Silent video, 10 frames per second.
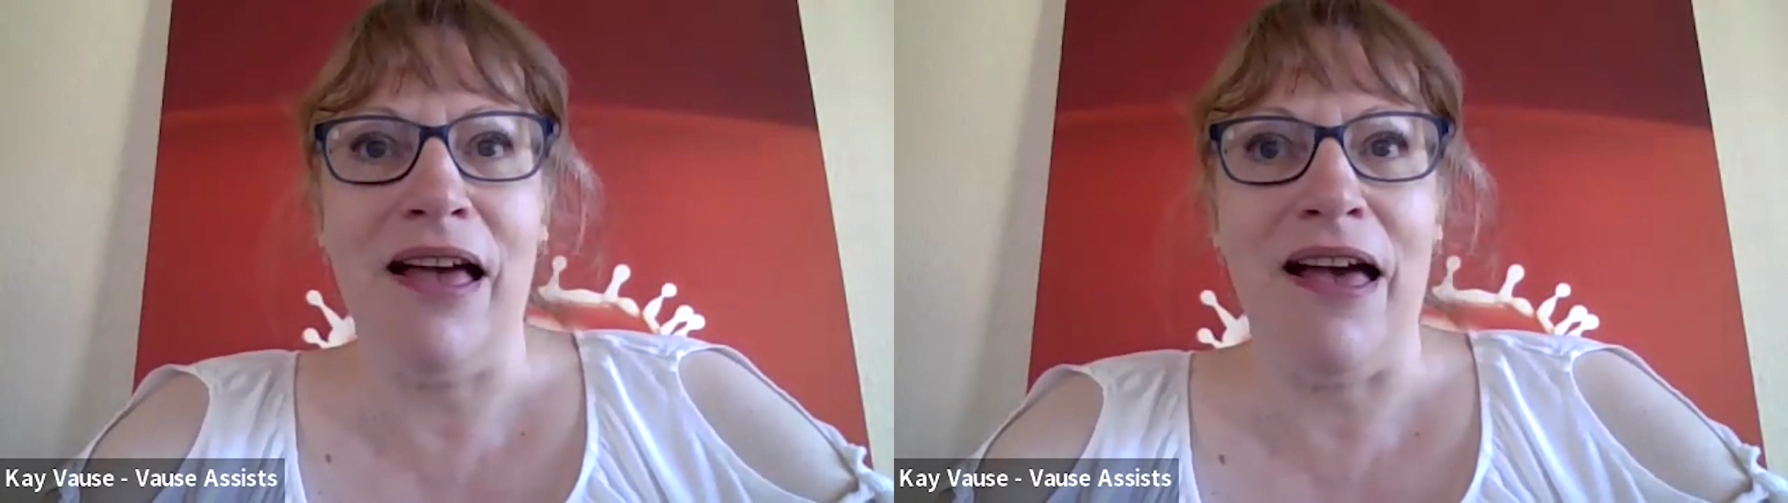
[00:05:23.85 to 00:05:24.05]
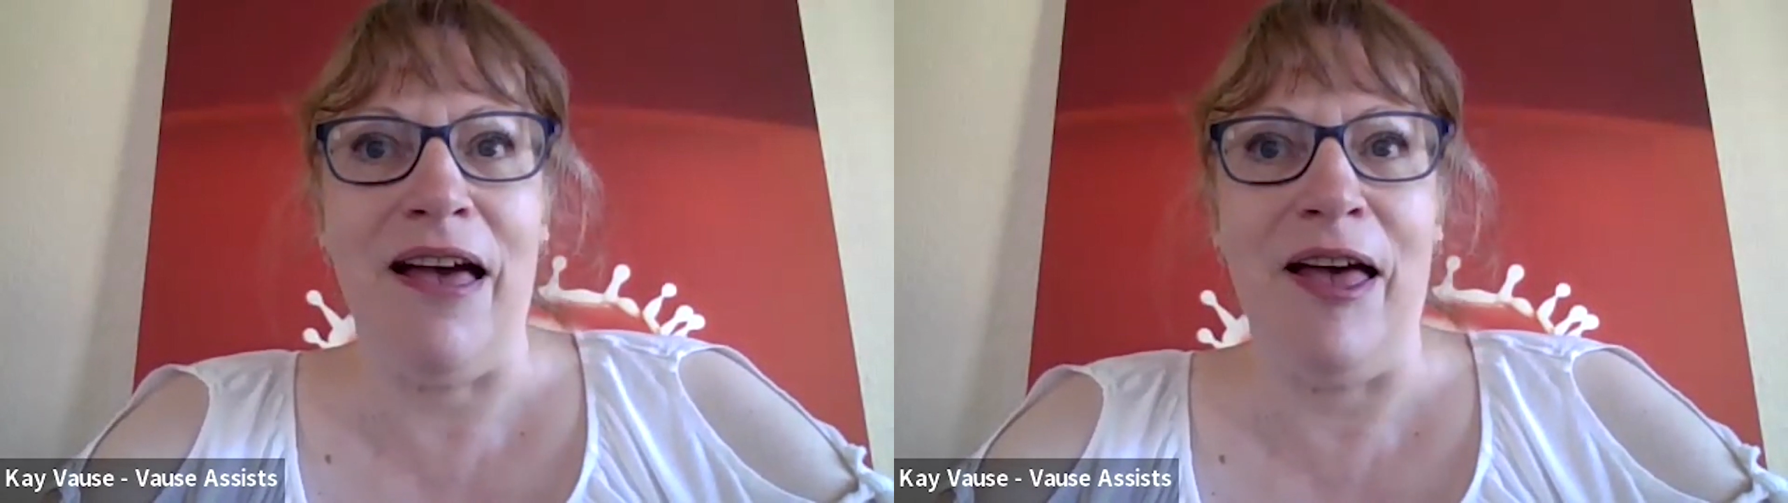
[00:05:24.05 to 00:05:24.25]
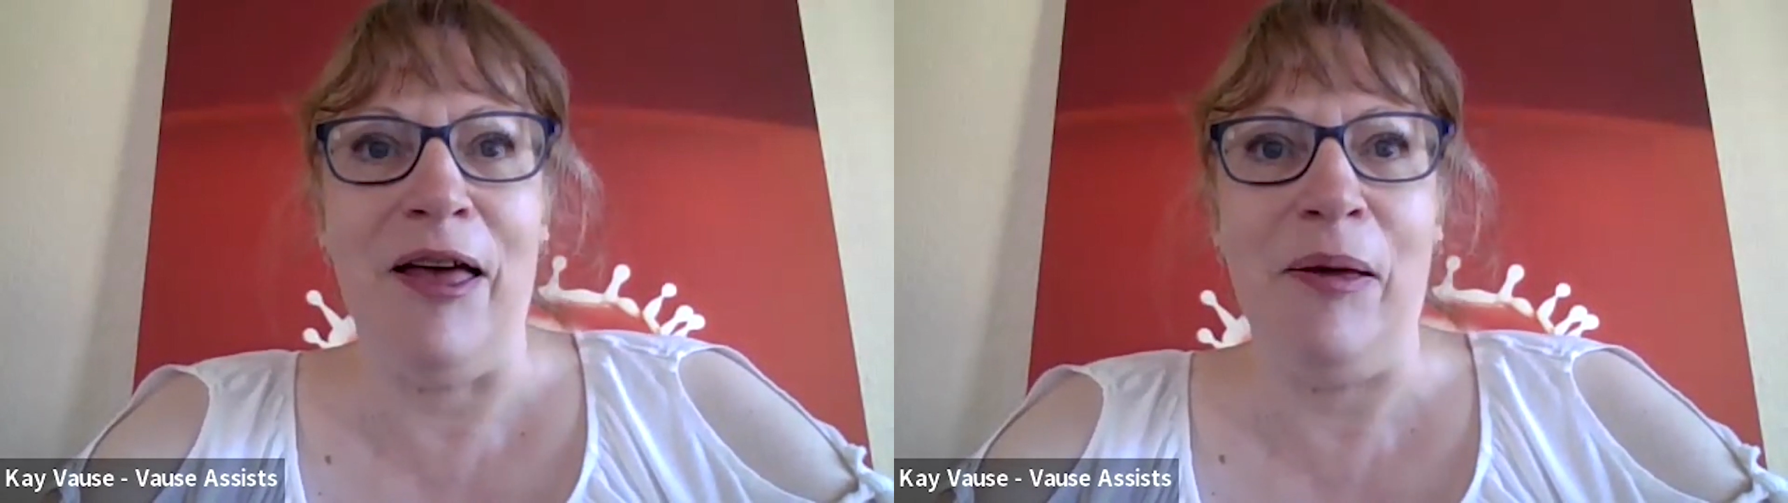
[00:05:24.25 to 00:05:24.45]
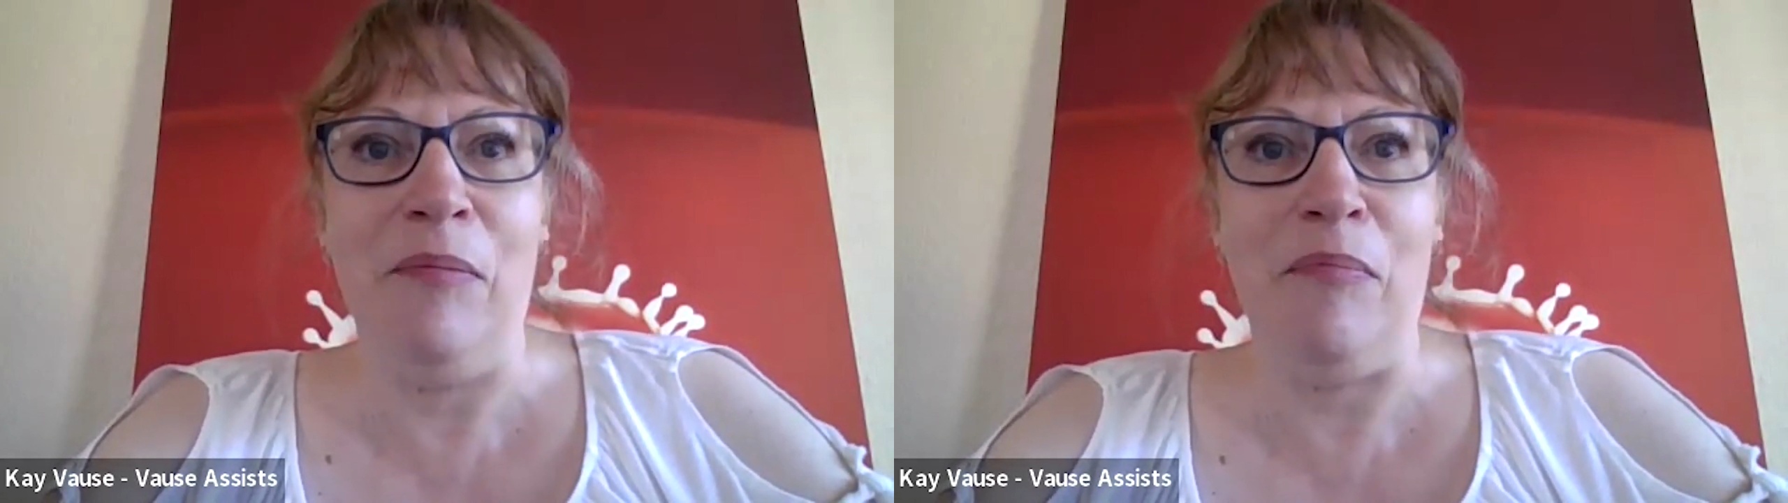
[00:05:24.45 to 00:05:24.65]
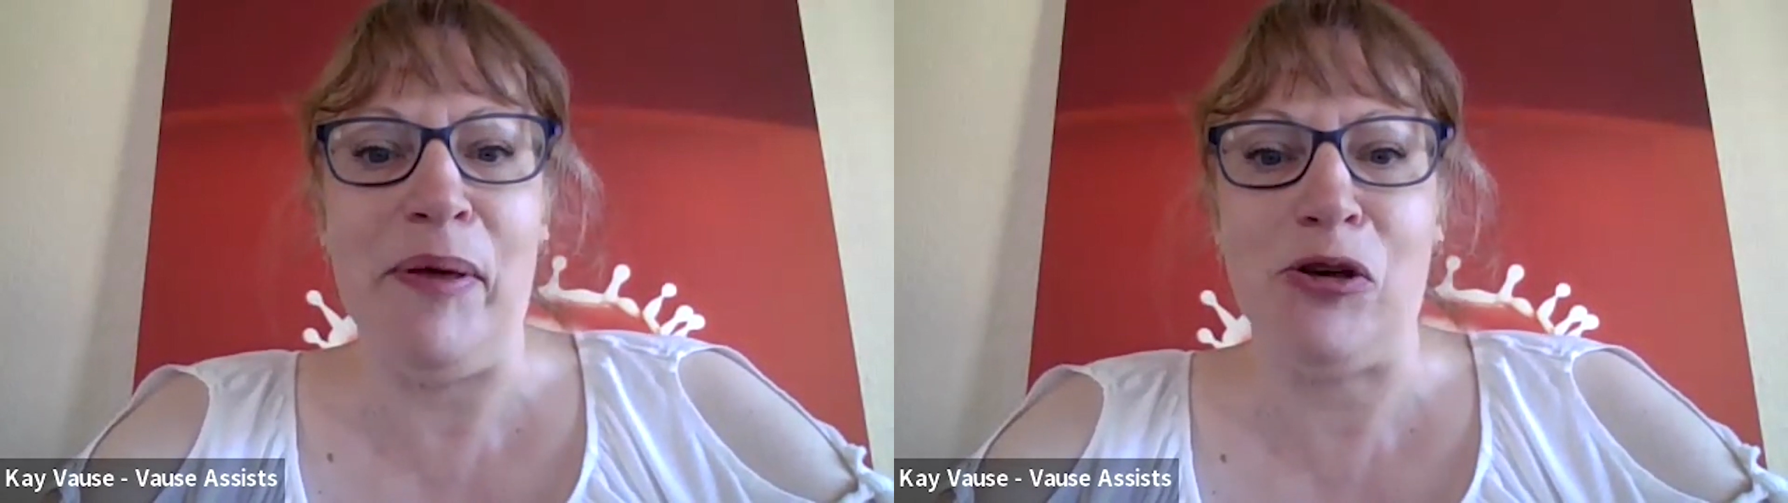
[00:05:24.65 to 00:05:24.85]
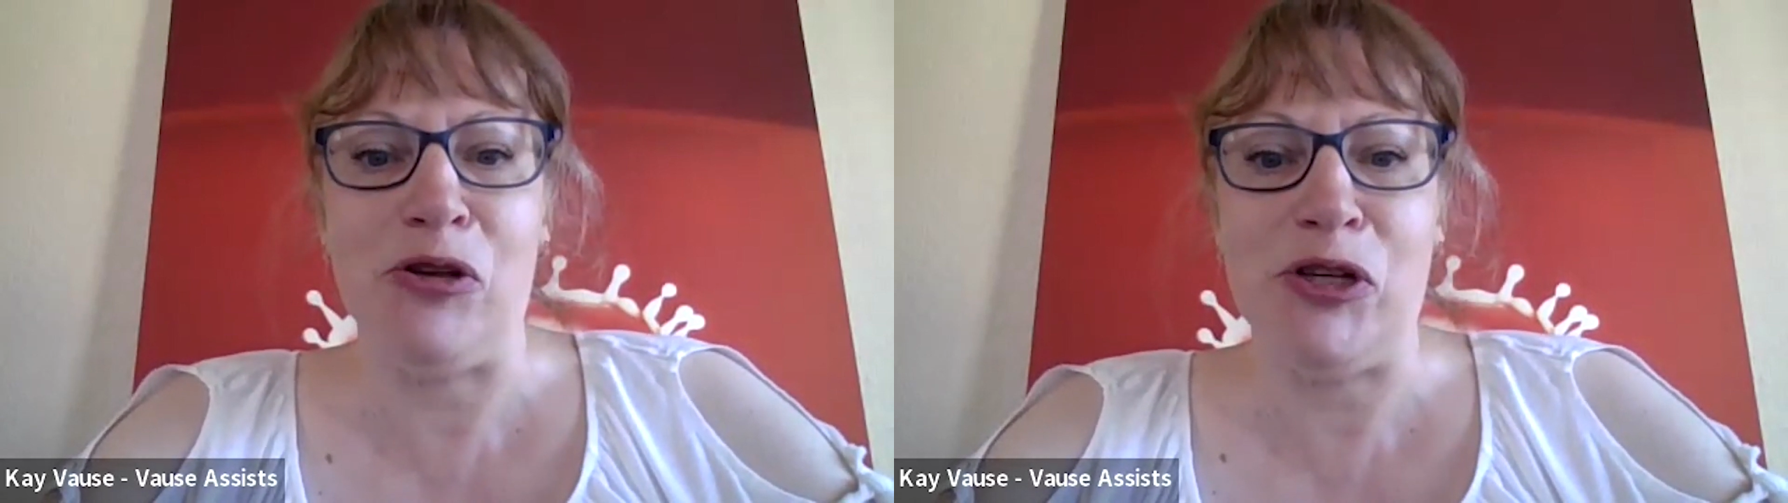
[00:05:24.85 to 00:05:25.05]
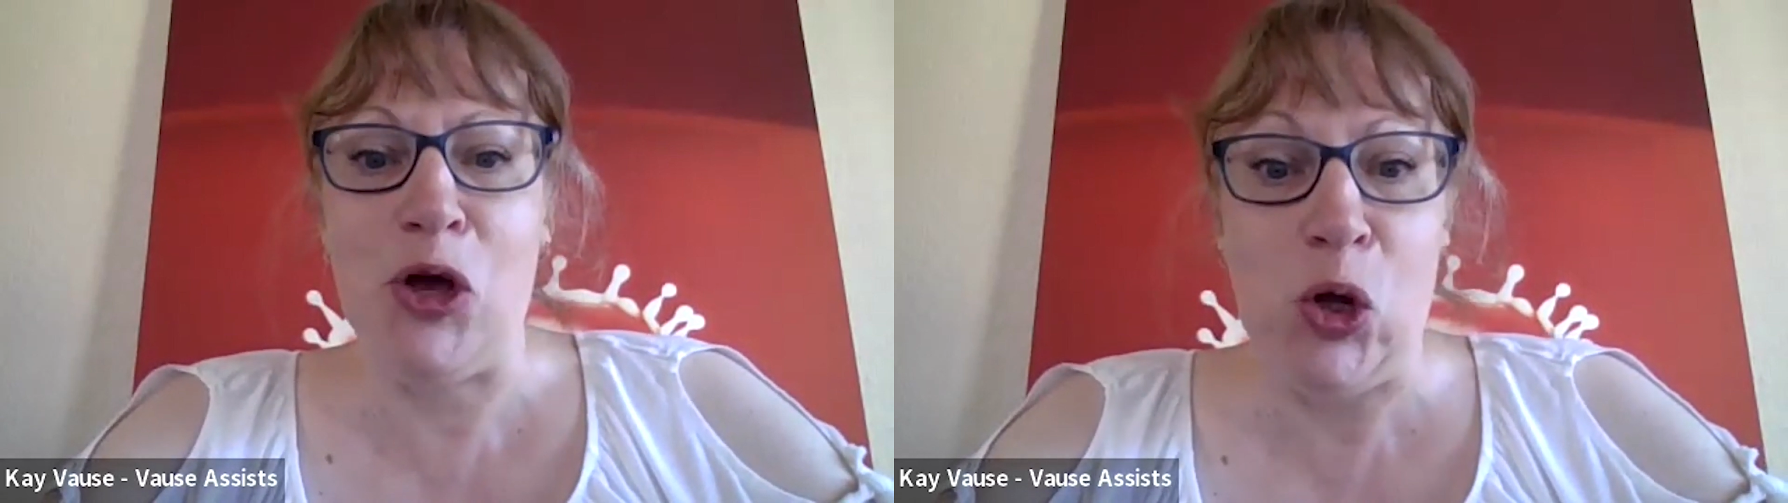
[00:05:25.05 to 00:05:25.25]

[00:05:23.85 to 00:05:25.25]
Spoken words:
because it